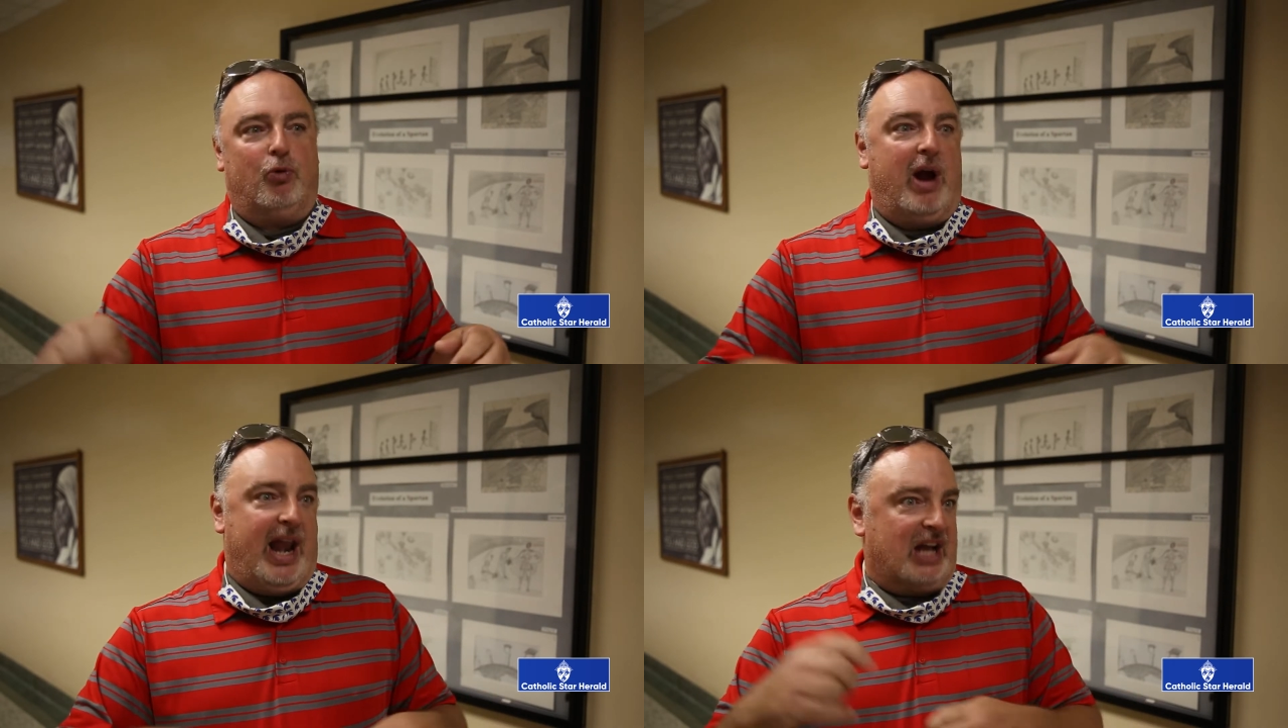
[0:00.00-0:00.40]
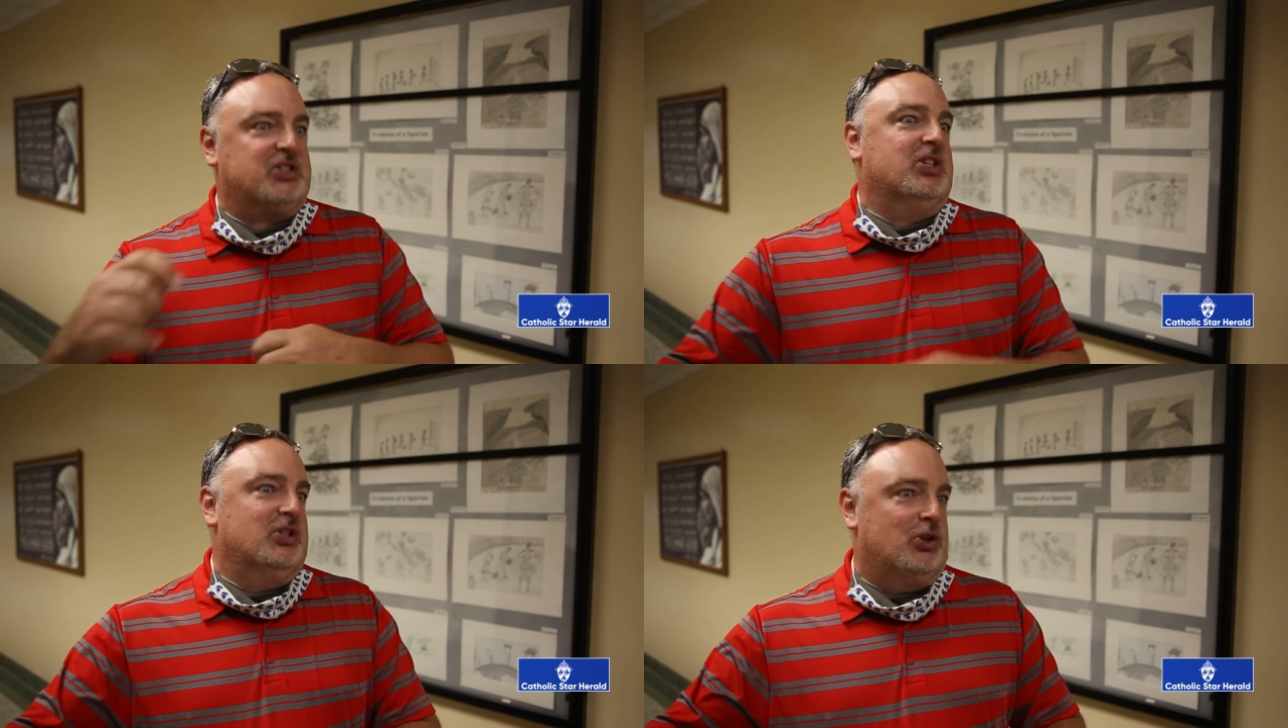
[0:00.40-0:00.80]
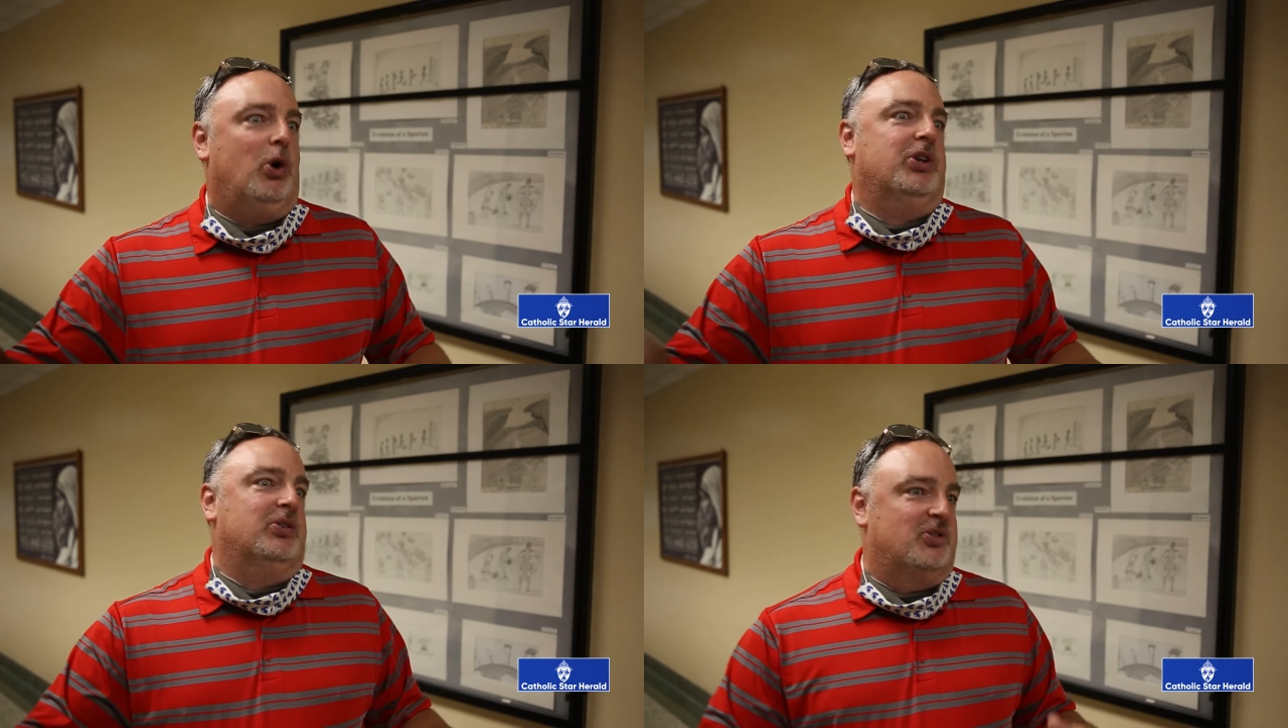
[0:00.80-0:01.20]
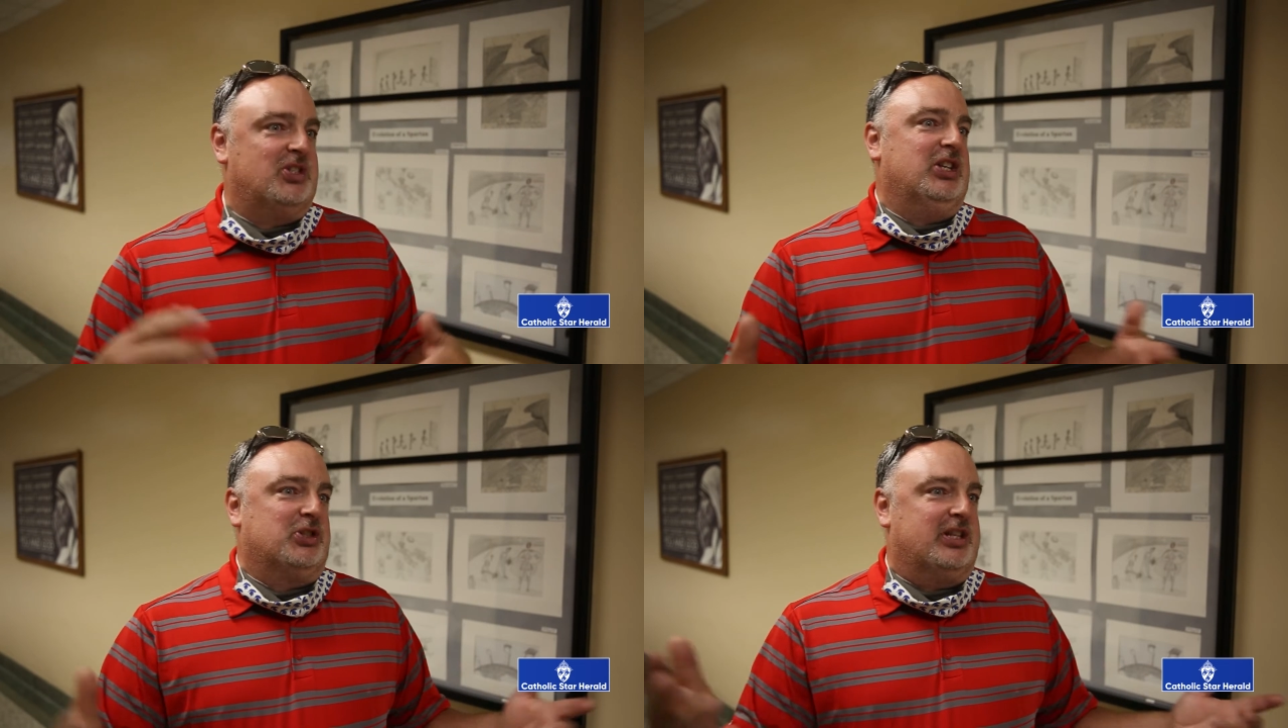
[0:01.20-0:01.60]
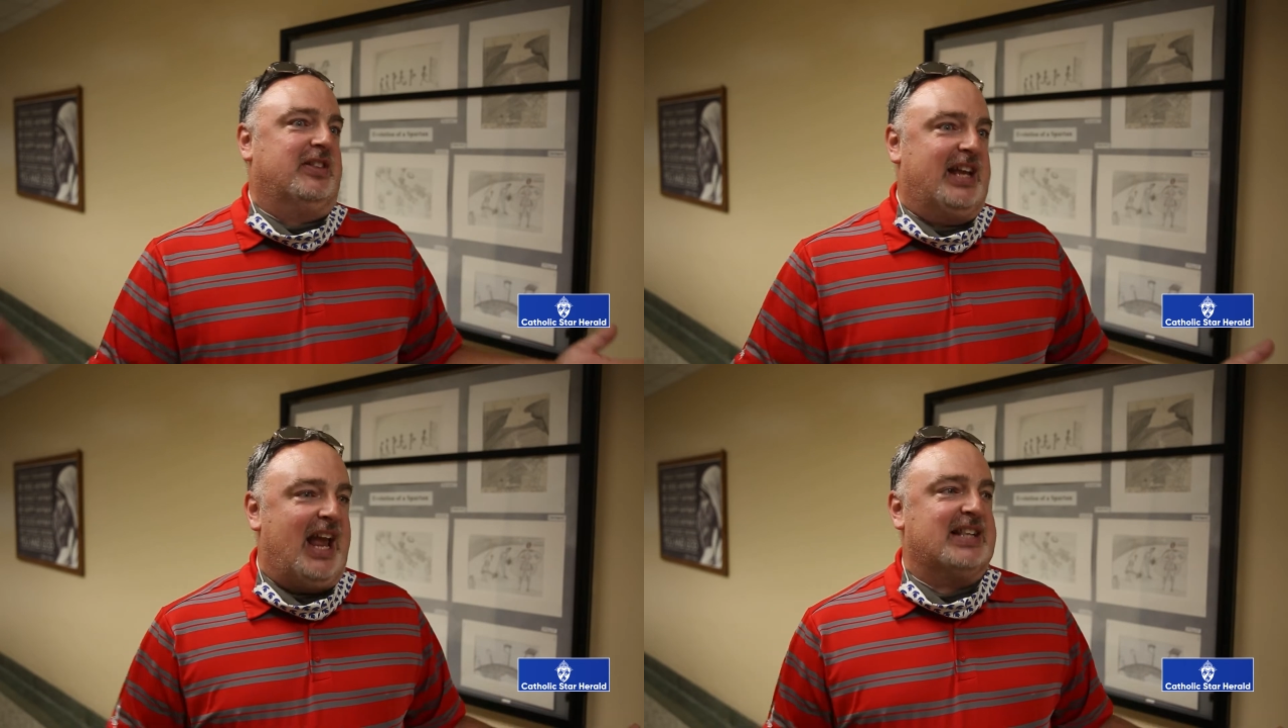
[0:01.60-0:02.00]
red X's on seats that
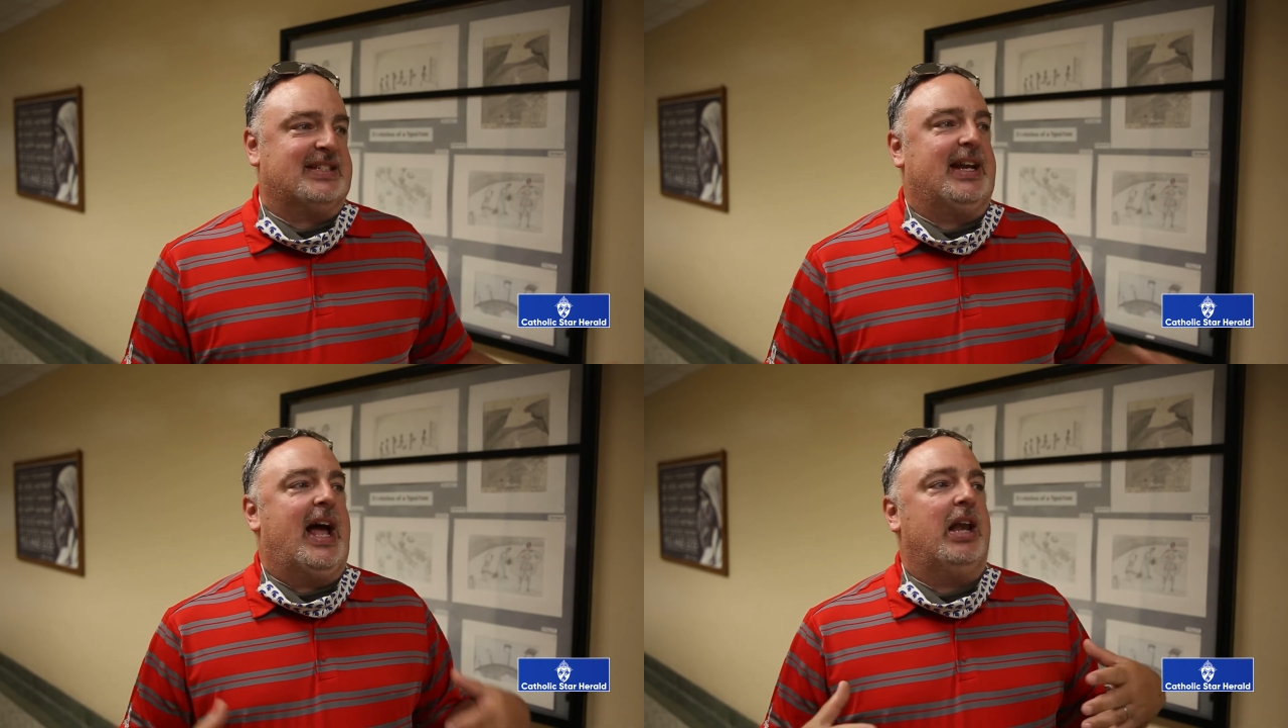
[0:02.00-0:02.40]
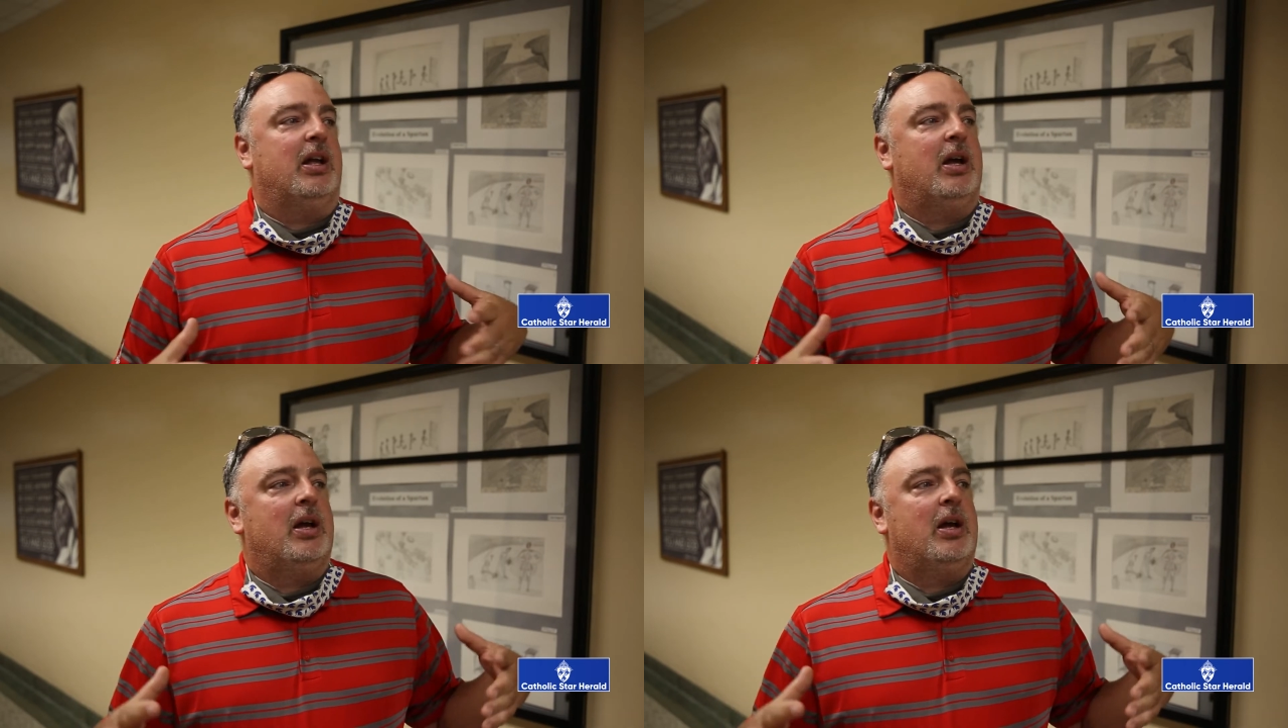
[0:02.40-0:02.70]
they can't sit at,